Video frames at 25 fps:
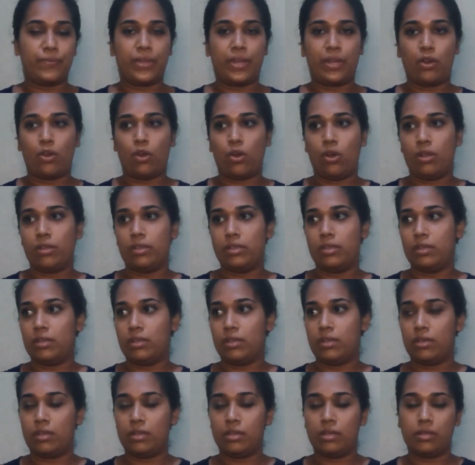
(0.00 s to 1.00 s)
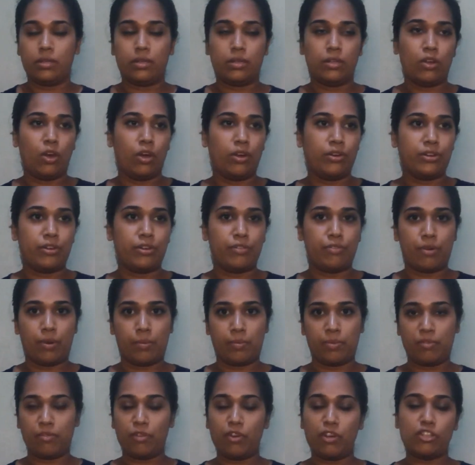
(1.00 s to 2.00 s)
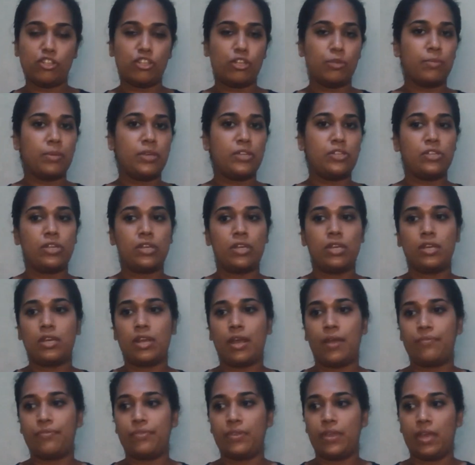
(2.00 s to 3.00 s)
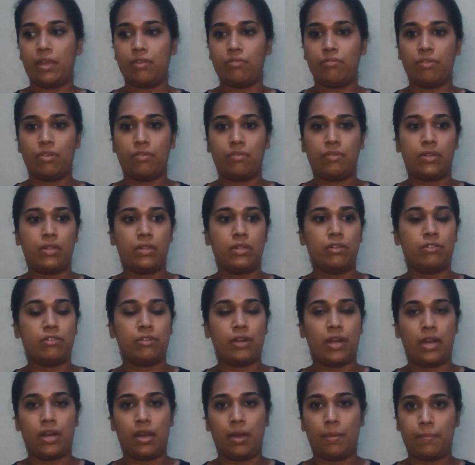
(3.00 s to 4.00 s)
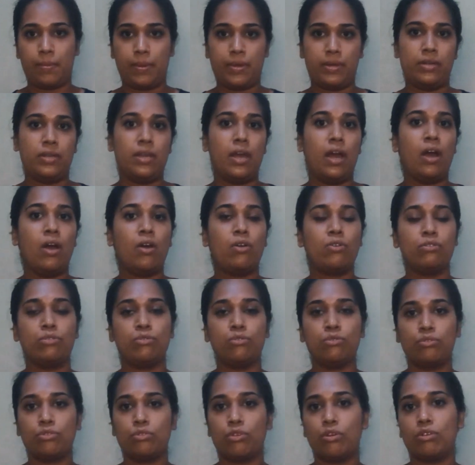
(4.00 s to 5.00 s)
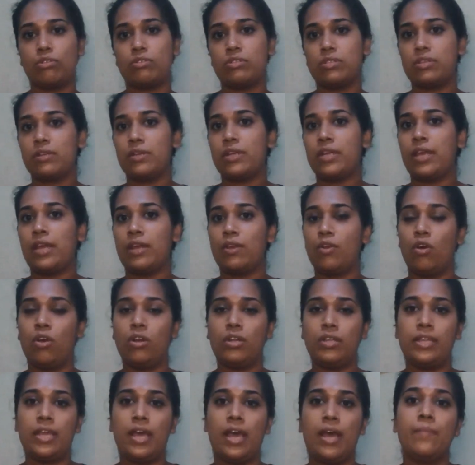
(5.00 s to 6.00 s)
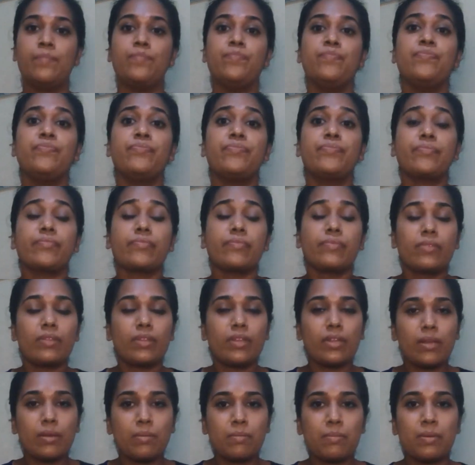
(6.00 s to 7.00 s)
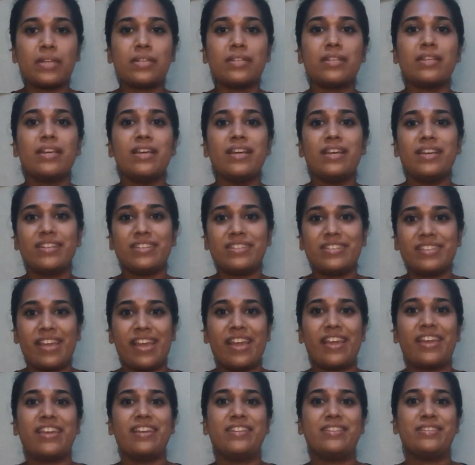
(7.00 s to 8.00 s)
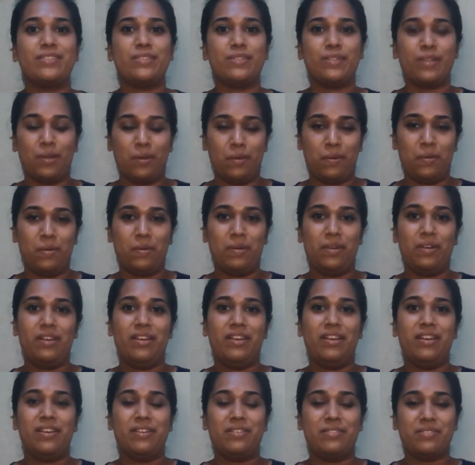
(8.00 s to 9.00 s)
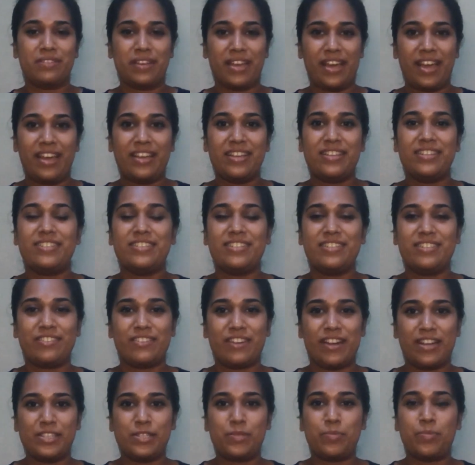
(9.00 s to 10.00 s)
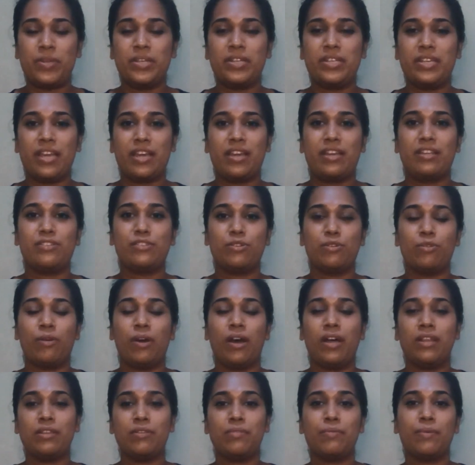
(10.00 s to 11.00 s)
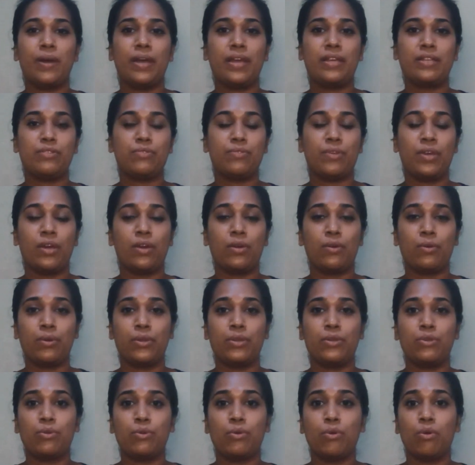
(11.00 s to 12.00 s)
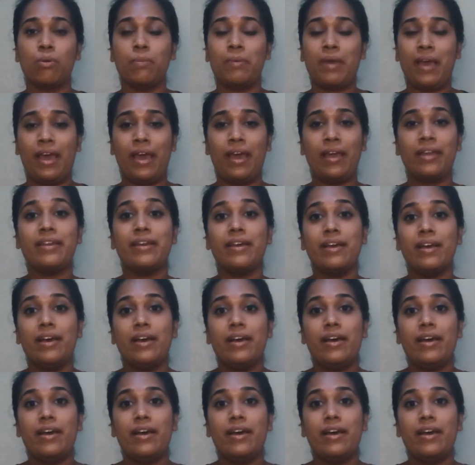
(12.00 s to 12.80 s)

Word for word: get all the laundry from the washing machine, and then we will run up and down, do grocery and all of that. But take it slow, okay? Trust me, take it slow. Otherwise we are going to go mad,